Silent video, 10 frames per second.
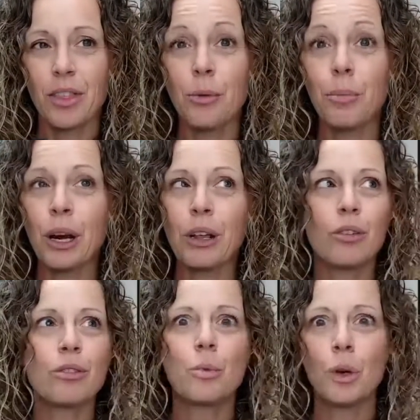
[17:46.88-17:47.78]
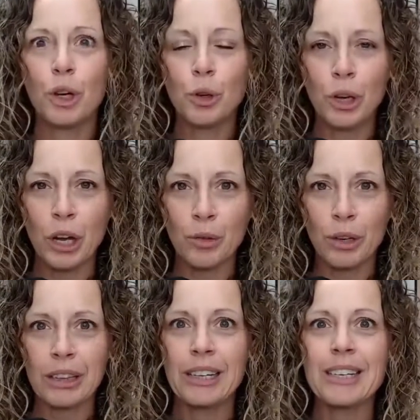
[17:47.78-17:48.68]
The breakthroughs where you can
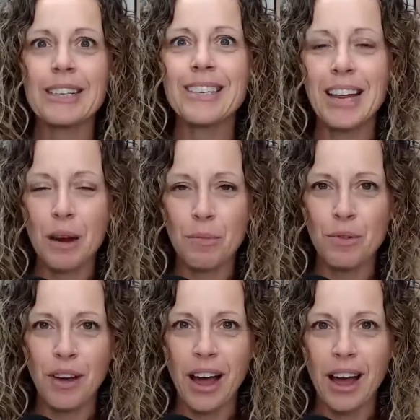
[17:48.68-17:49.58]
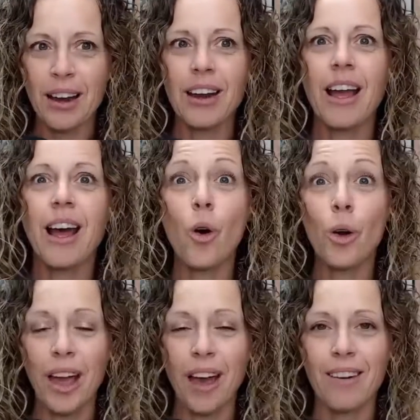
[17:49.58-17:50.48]
release and move on, oh
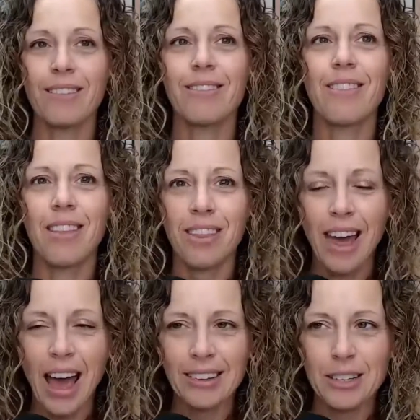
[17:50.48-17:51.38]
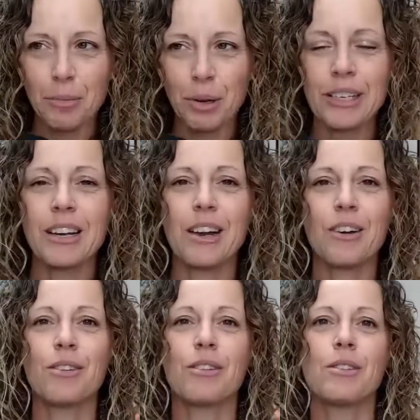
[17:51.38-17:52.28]
yeah, that's a
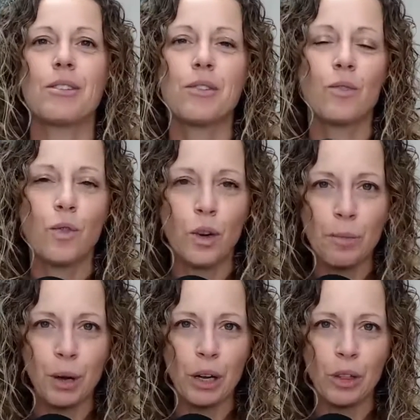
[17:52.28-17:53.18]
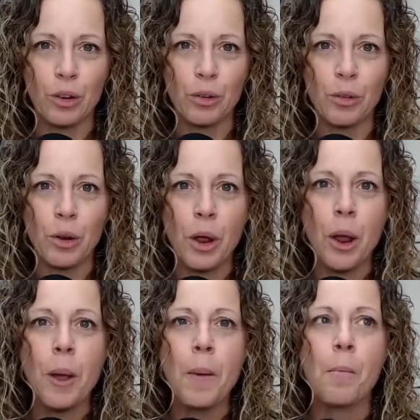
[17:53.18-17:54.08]
breakdown for a breakthrough.
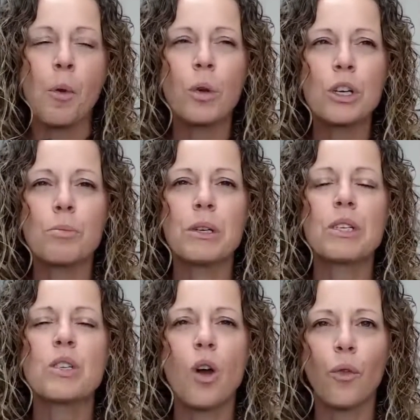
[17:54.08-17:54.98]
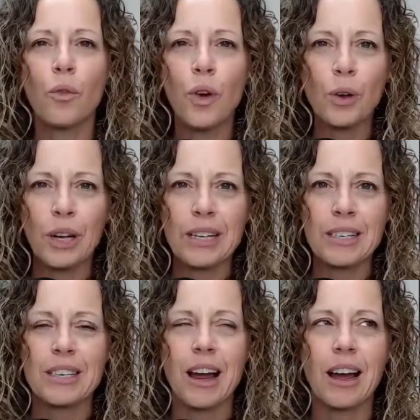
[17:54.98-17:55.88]
But we should be so
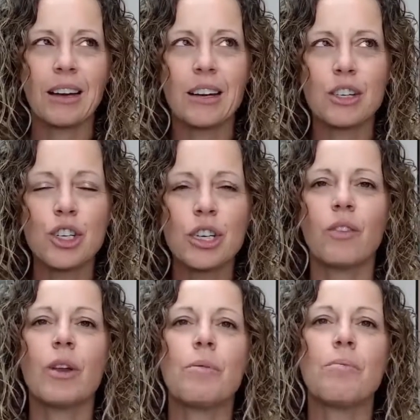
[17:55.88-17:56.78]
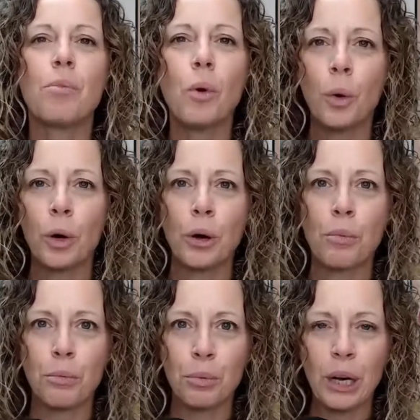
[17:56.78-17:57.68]
focused on achieving more
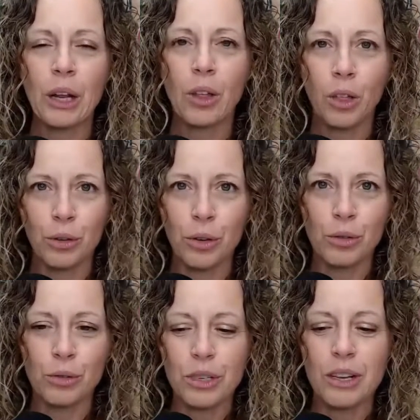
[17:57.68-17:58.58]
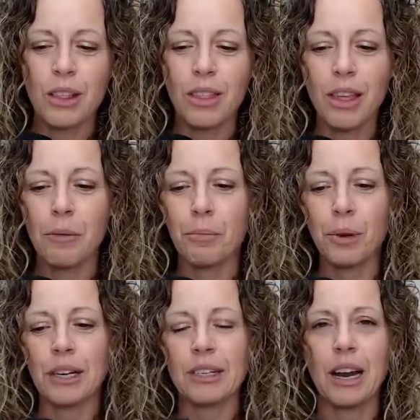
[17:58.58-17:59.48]
breakthroughs than
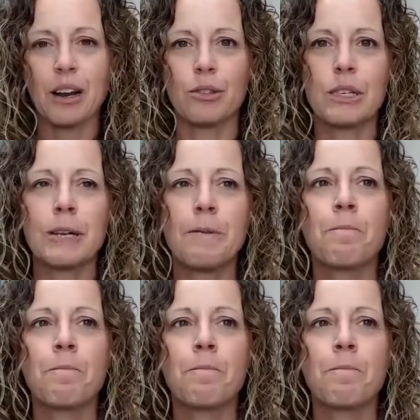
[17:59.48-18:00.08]
breakdowns.